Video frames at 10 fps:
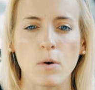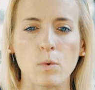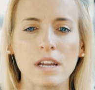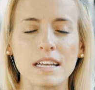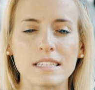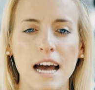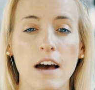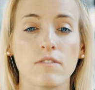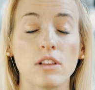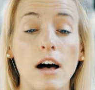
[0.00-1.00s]
But we need to
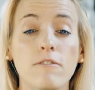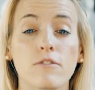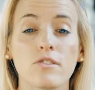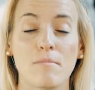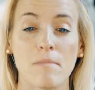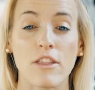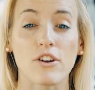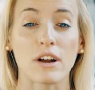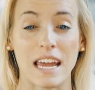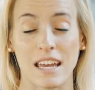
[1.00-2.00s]
have love for the
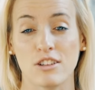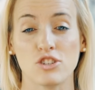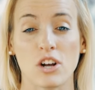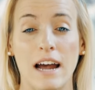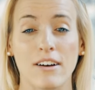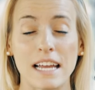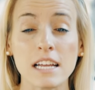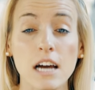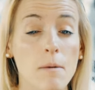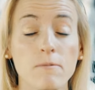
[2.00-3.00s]
mother and the child
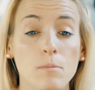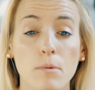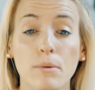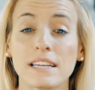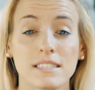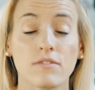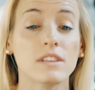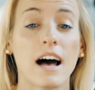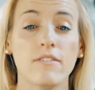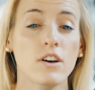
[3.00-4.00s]
and come from a place of
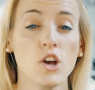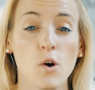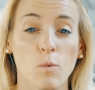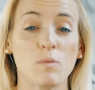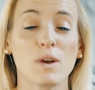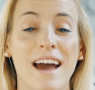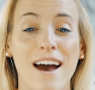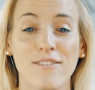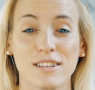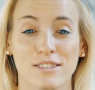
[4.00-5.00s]
love when we
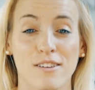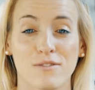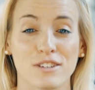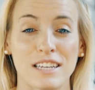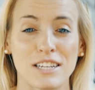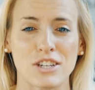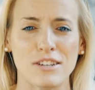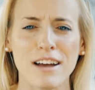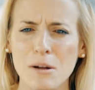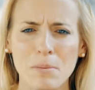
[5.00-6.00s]
have this
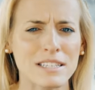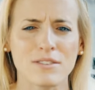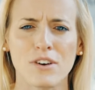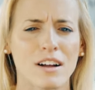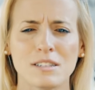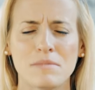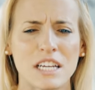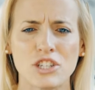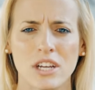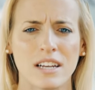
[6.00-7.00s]
conversation, not a place of
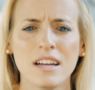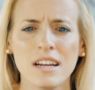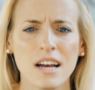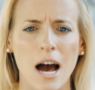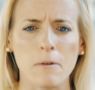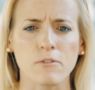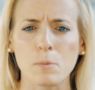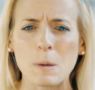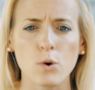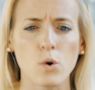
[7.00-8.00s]
condemnation um, for
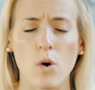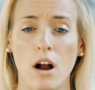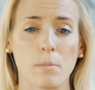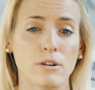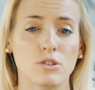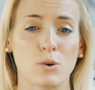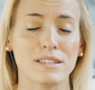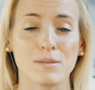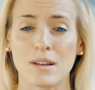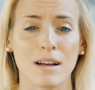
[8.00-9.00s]
people who are pro
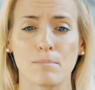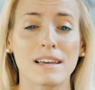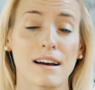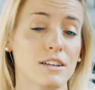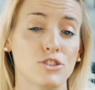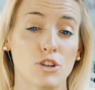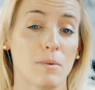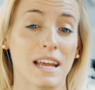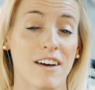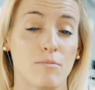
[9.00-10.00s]
choice because so
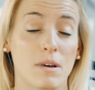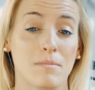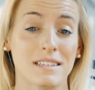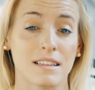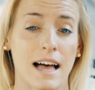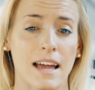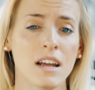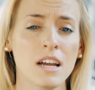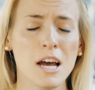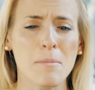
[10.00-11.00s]
many have been misled,
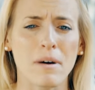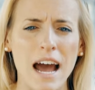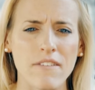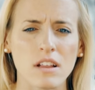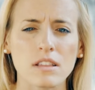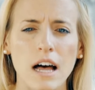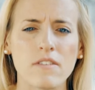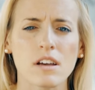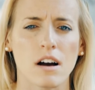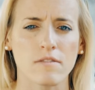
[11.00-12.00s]
but having
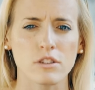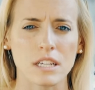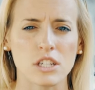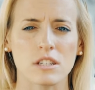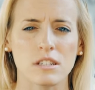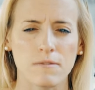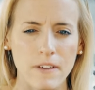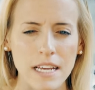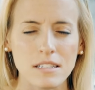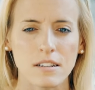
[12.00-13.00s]
loving conversations
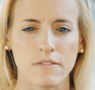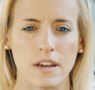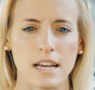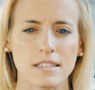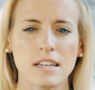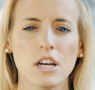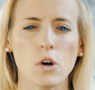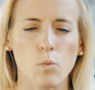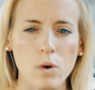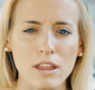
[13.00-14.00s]
face to face
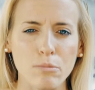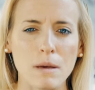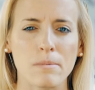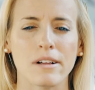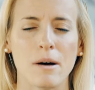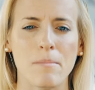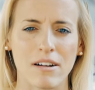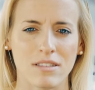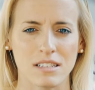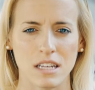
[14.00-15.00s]
with people
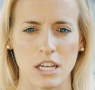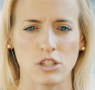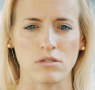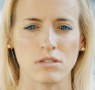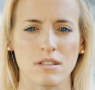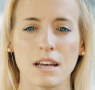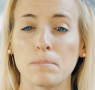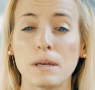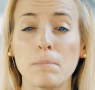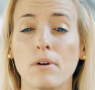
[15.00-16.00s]
about this issue so
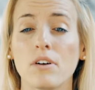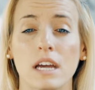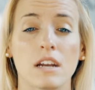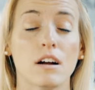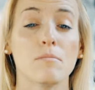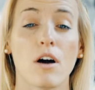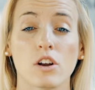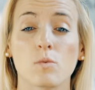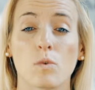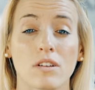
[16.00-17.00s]
that people in our
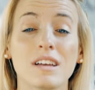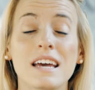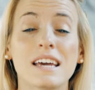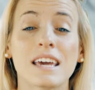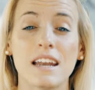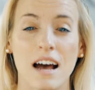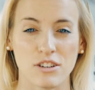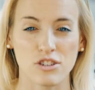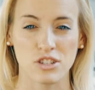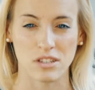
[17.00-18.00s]
modern world can
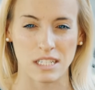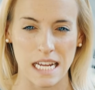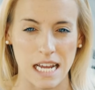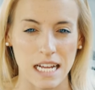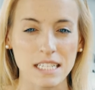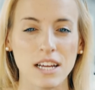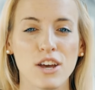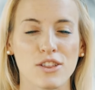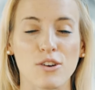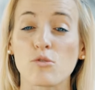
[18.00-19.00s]
understand
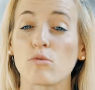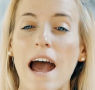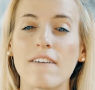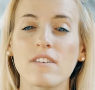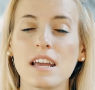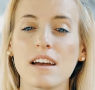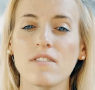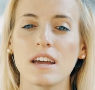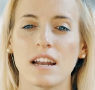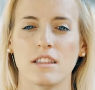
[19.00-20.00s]
the gravity
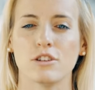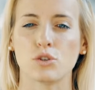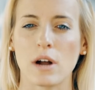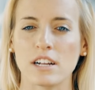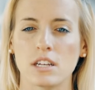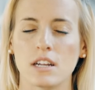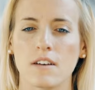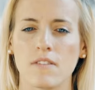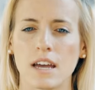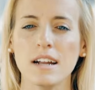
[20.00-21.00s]
of it and the
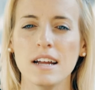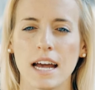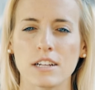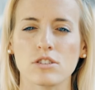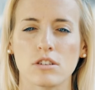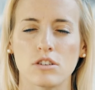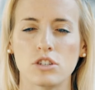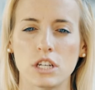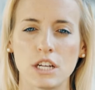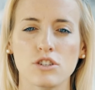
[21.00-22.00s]
tragedy of it and start to
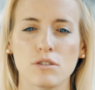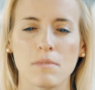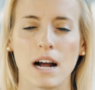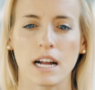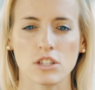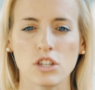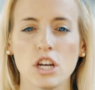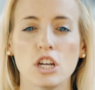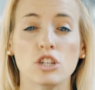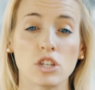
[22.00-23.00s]
change their minds,
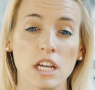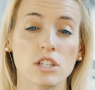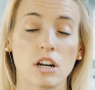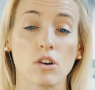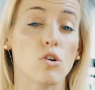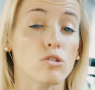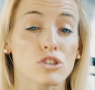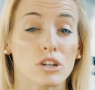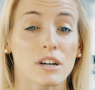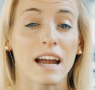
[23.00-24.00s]
change our
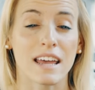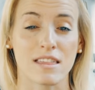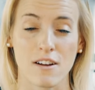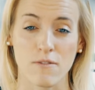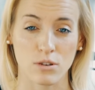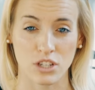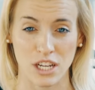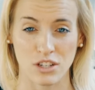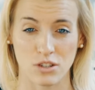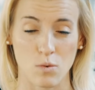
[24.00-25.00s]
culture, and therefore
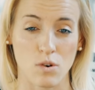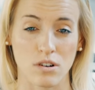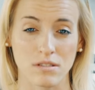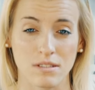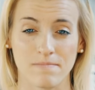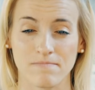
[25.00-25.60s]
change the world.